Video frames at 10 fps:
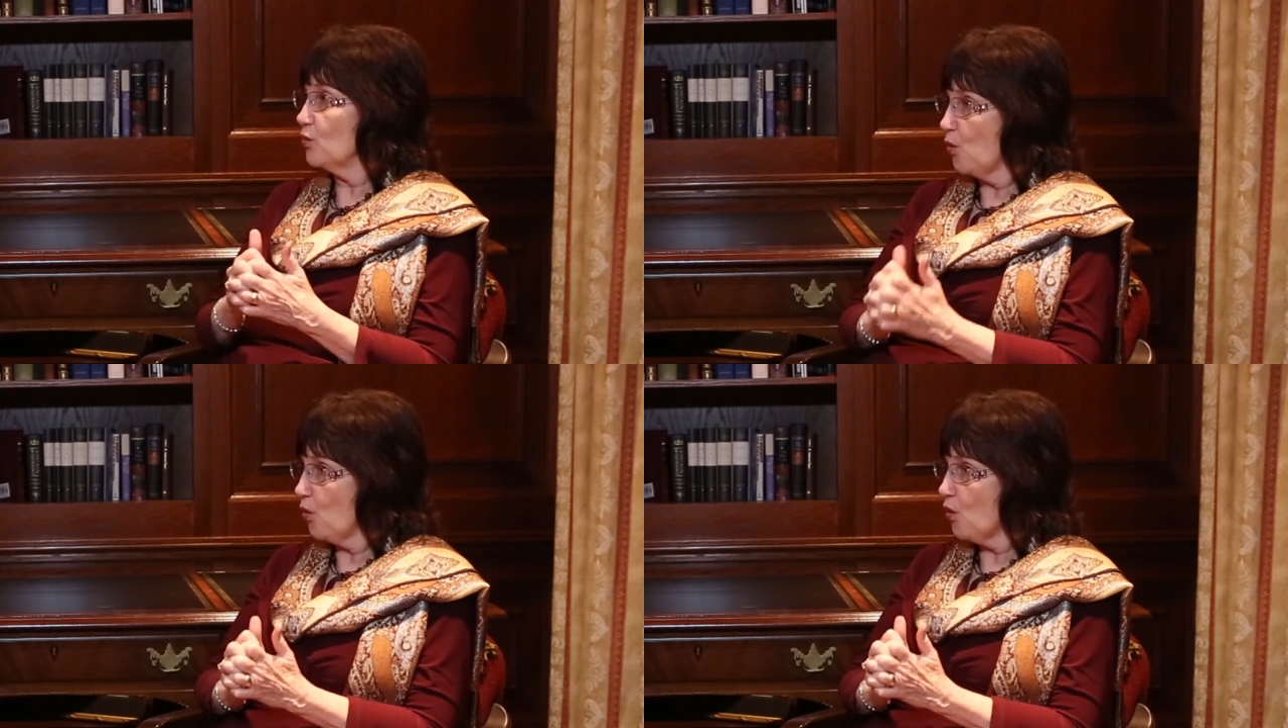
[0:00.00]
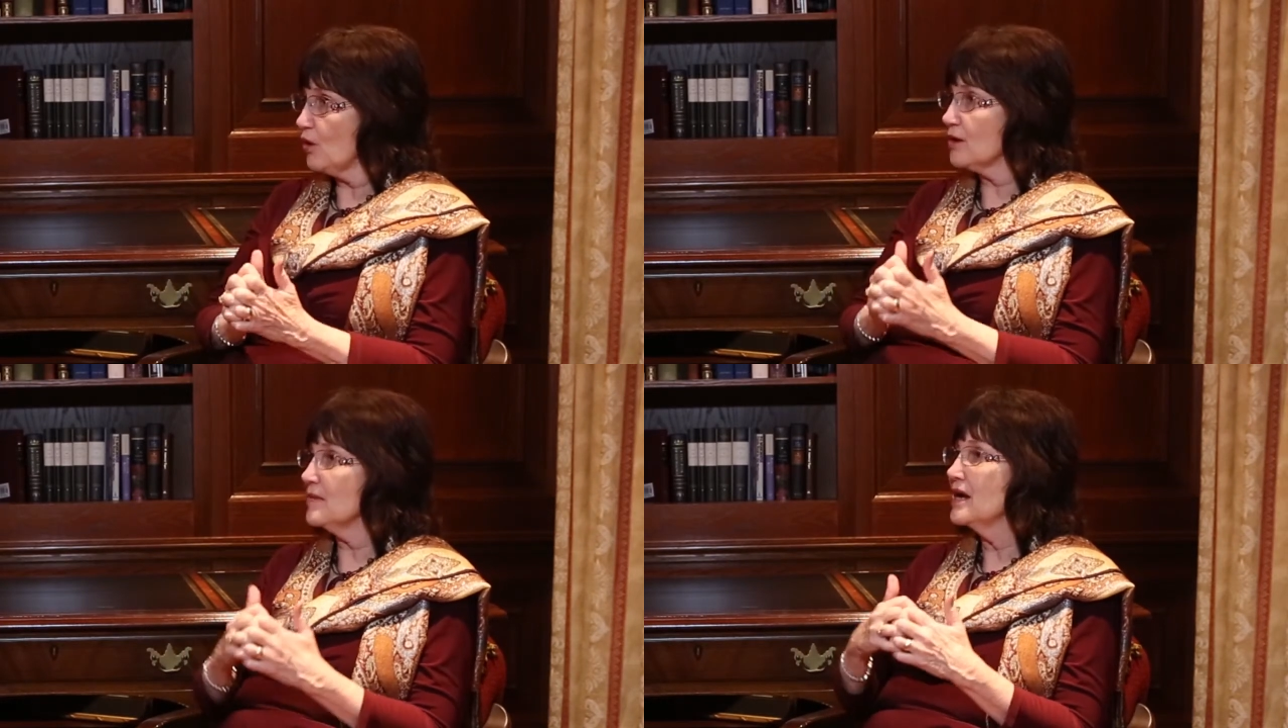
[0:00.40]

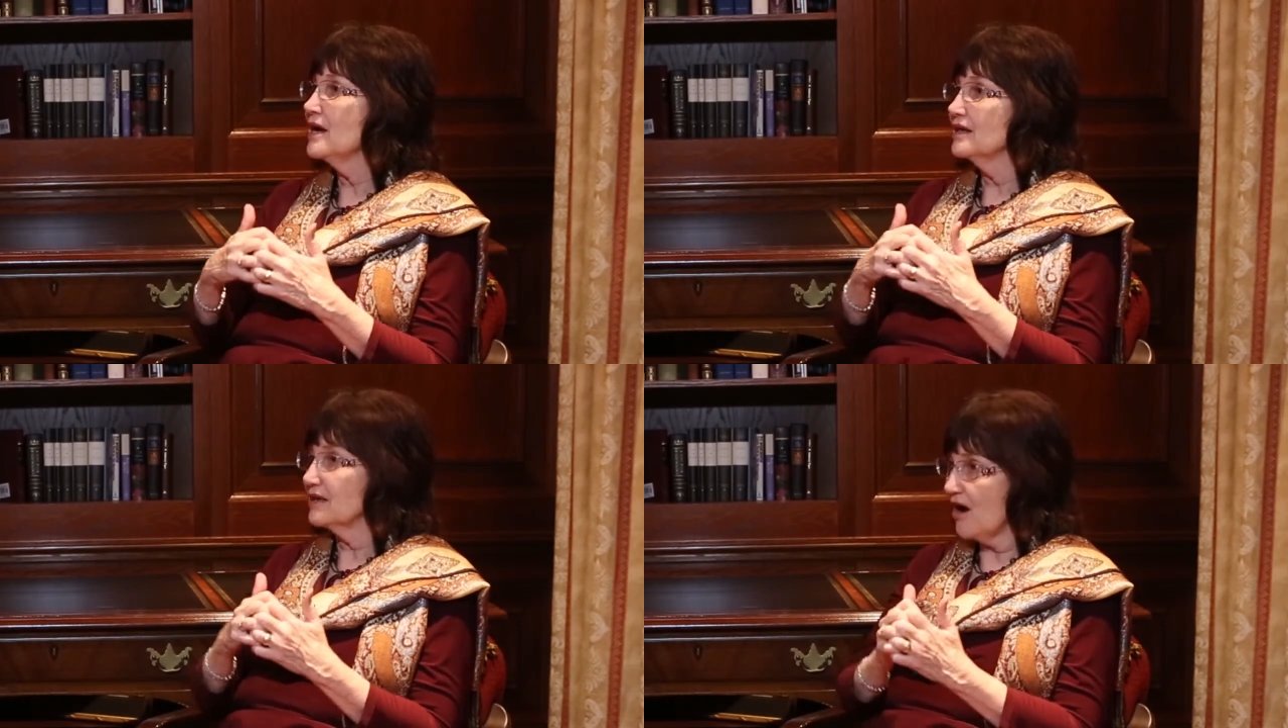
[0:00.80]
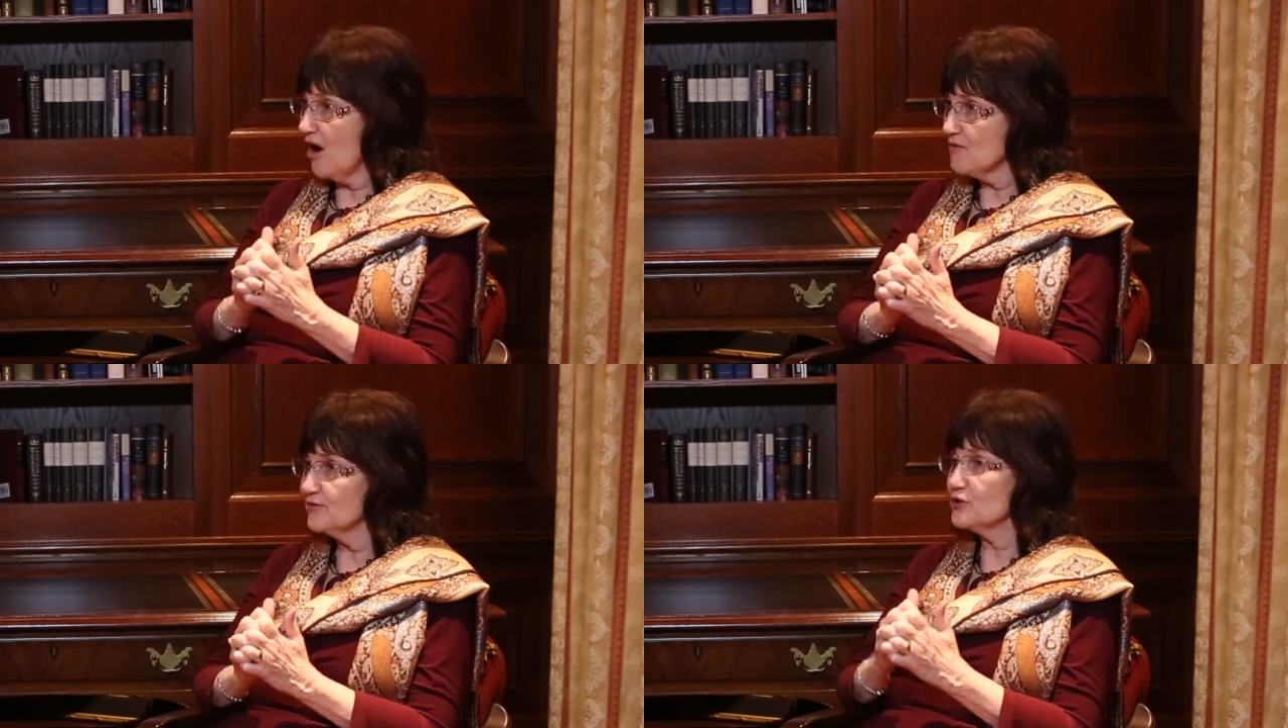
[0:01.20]
warm,
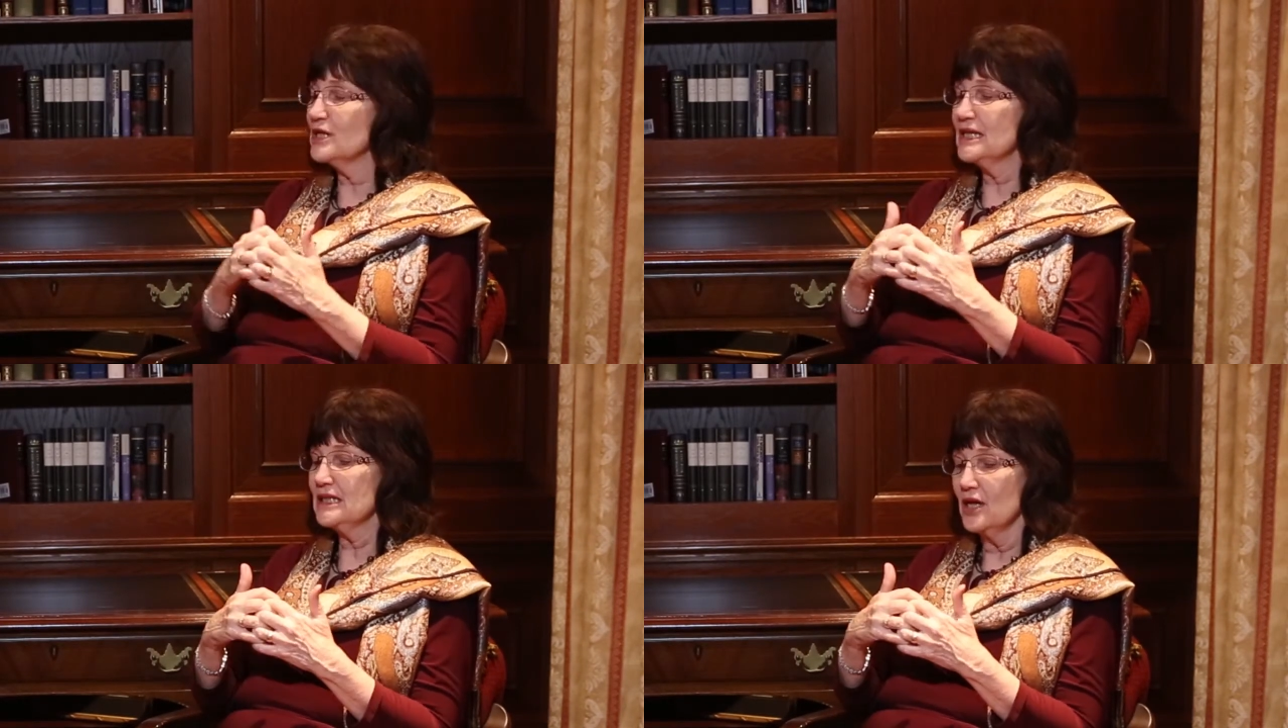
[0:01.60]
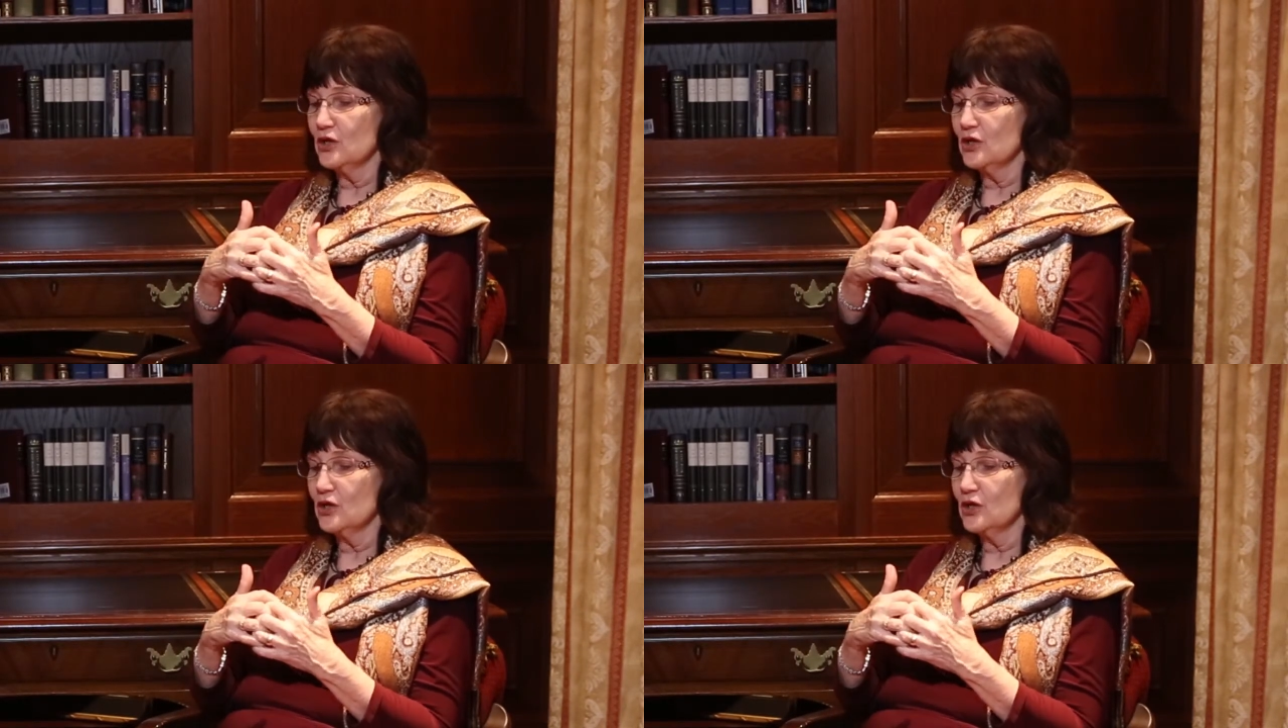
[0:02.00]
comforting,